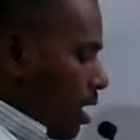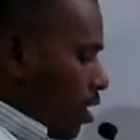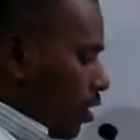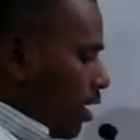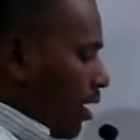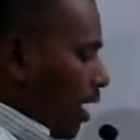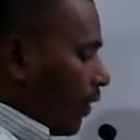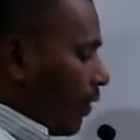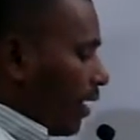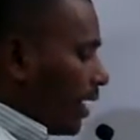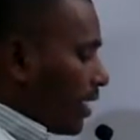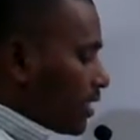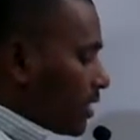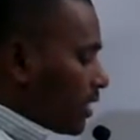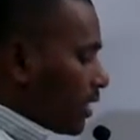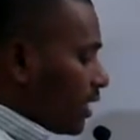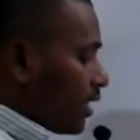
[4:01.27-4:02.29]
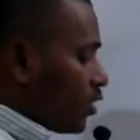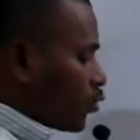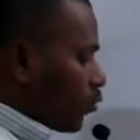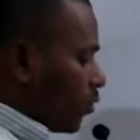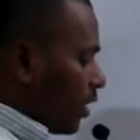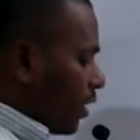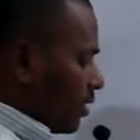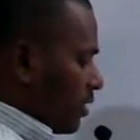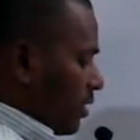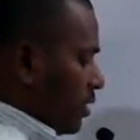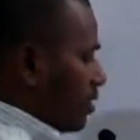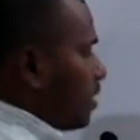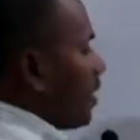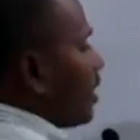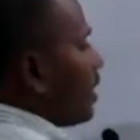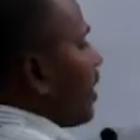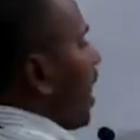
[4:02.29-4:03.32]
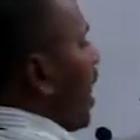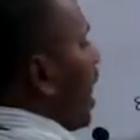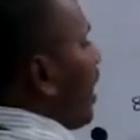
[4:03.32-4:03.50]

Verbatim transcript: okay and the next 3 is 26 the